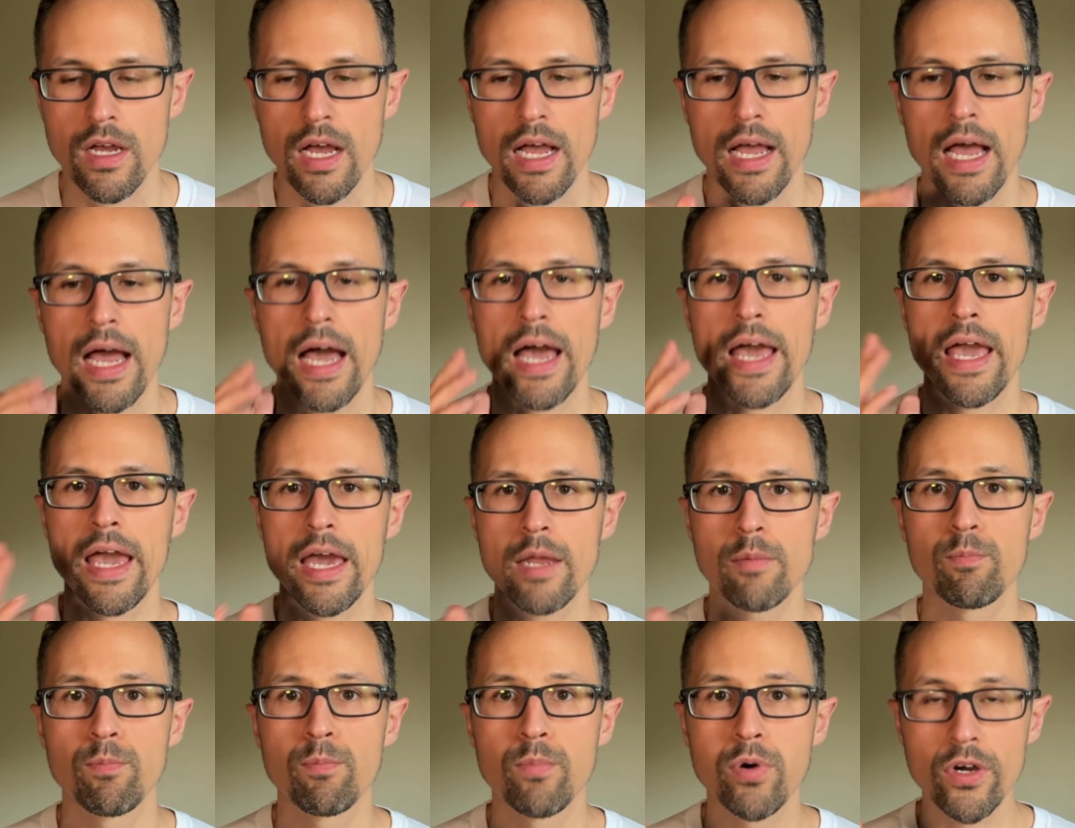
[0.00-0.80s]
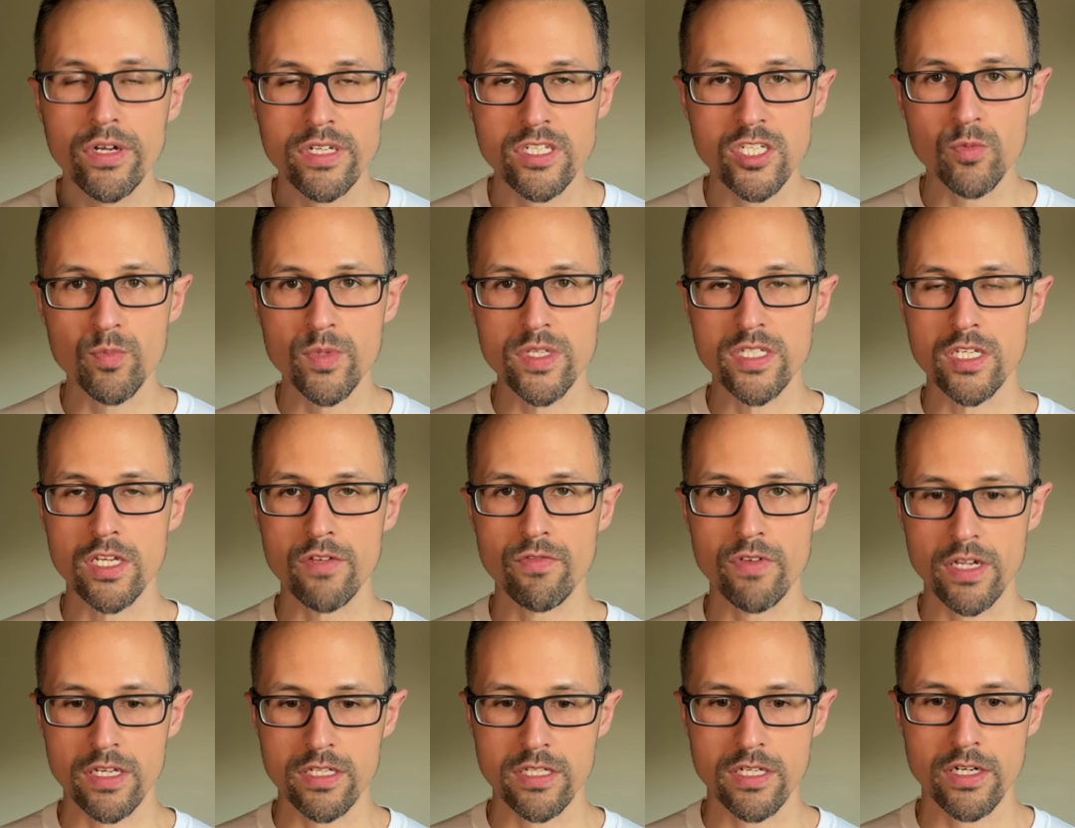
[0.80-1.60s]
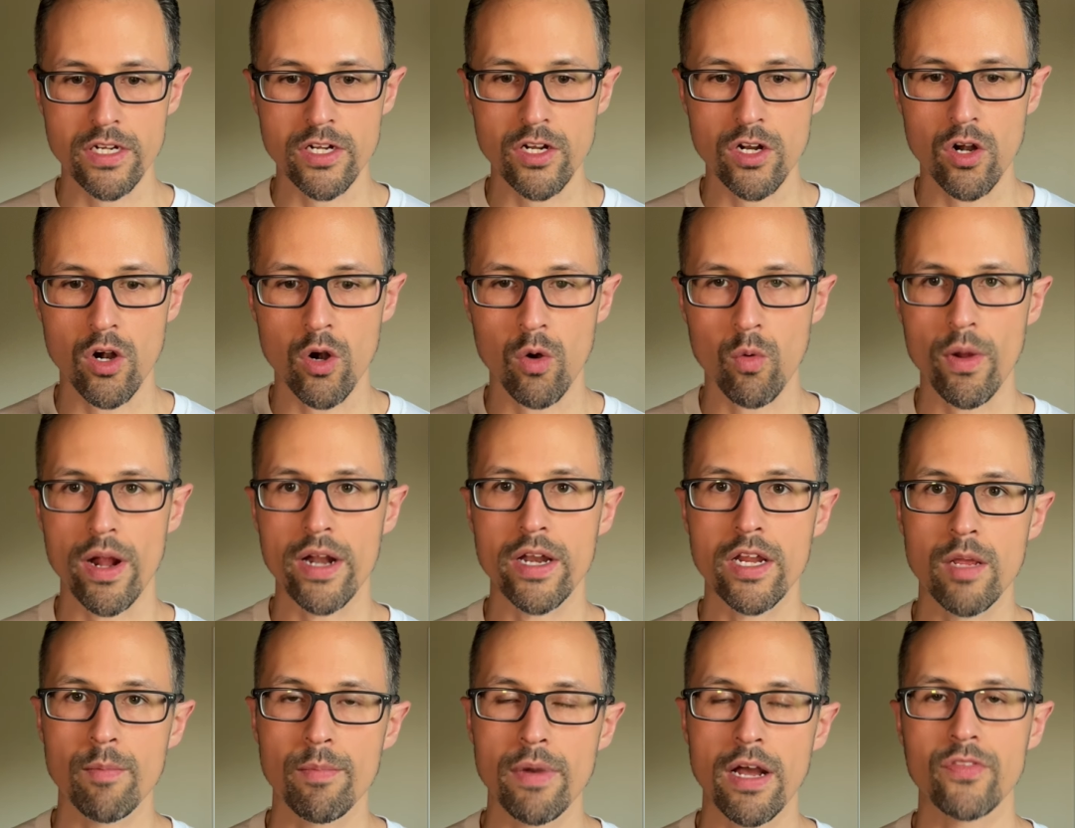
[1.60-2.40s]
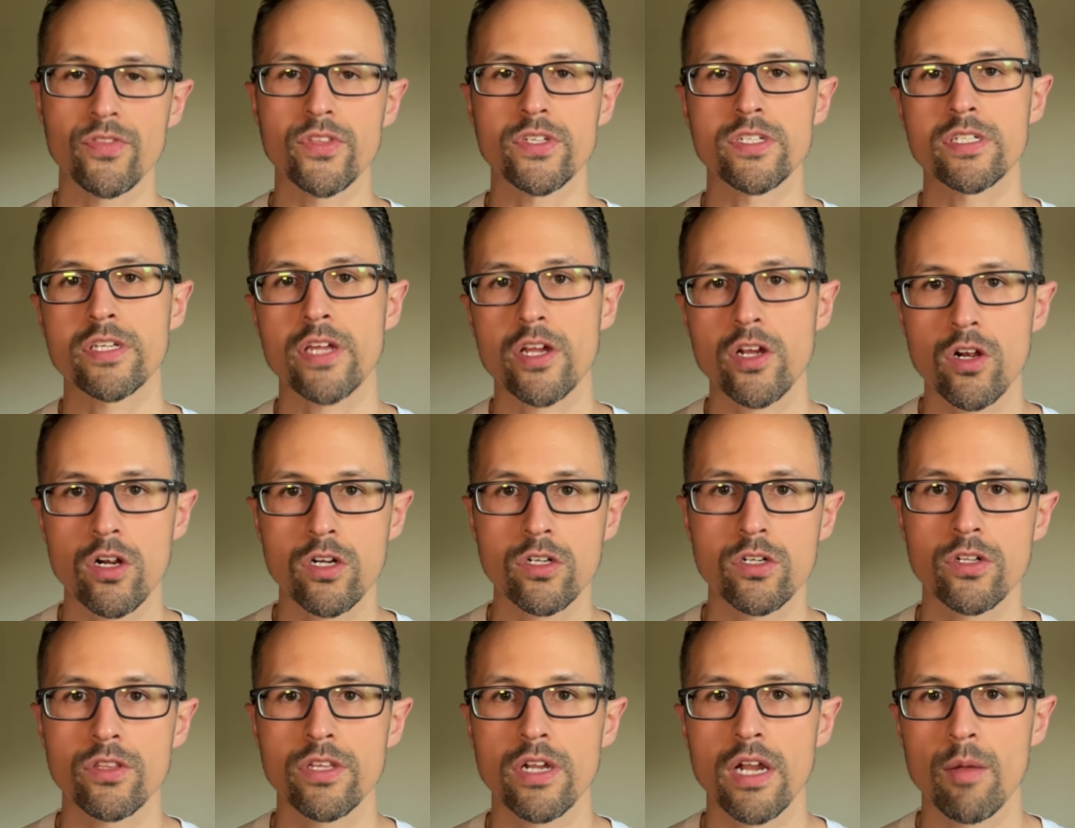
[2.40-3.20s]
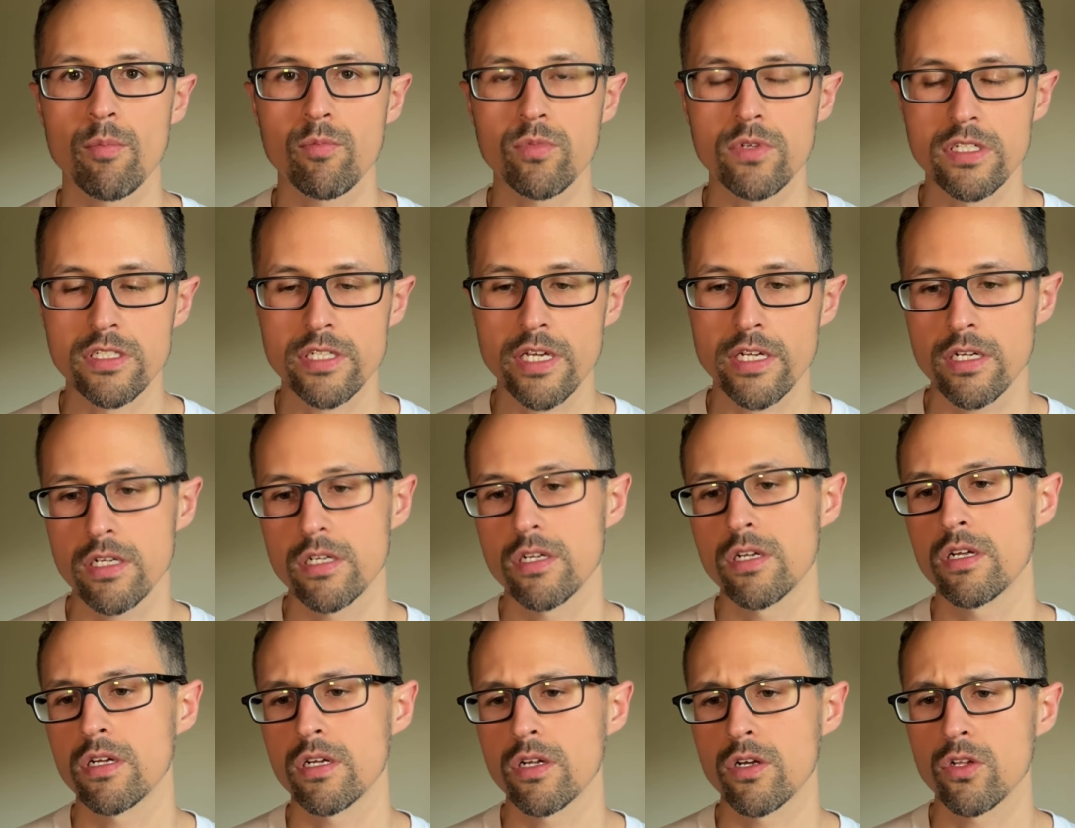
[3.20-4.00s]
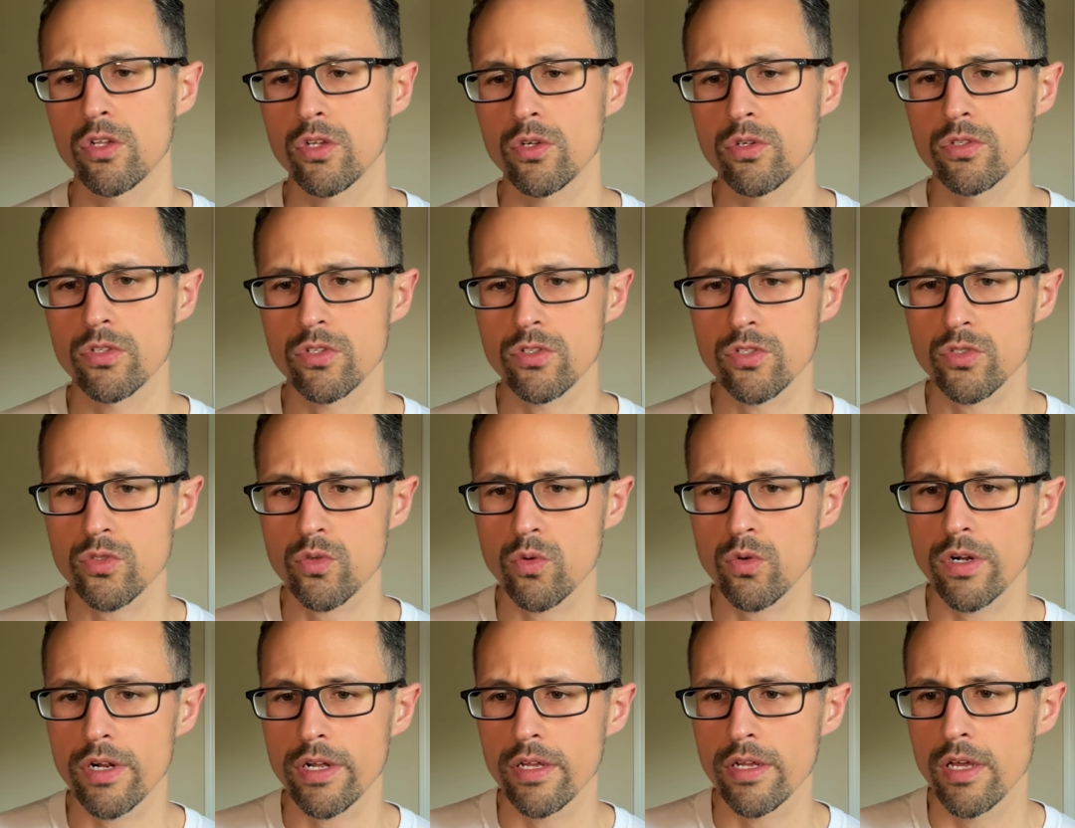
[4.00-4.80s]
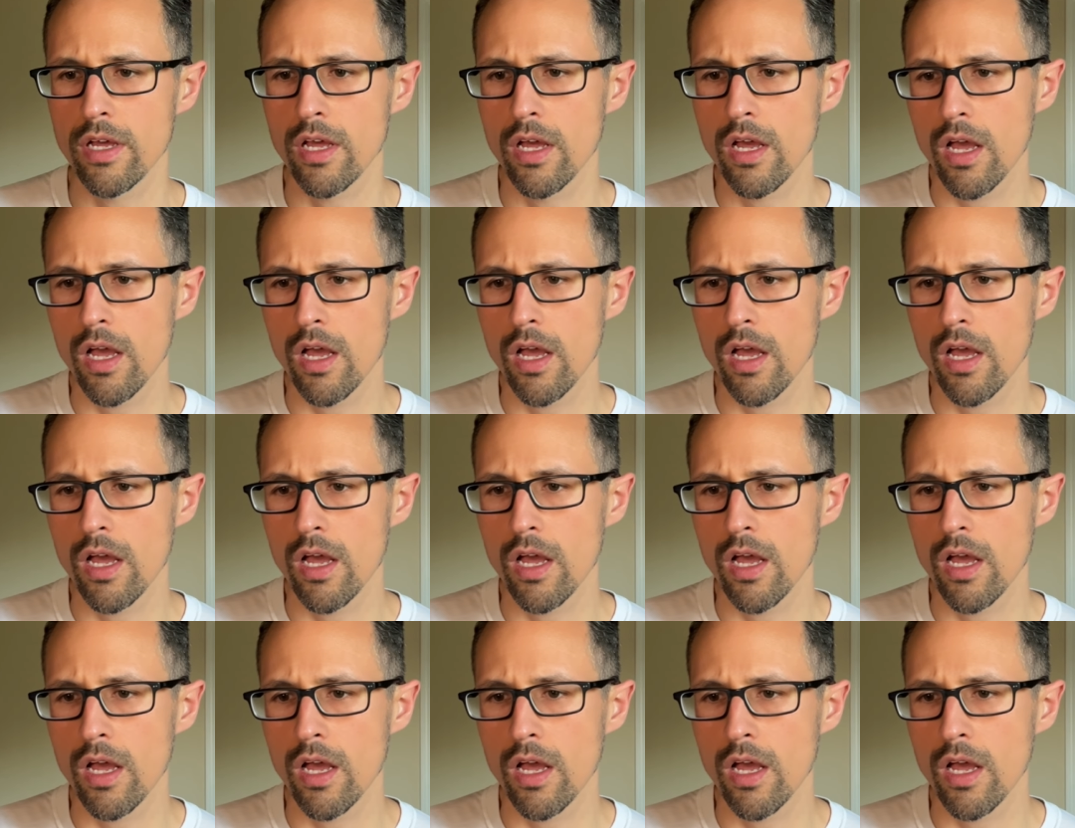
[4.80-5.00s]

I had put specifics in here already about this character that I intended to include in the story.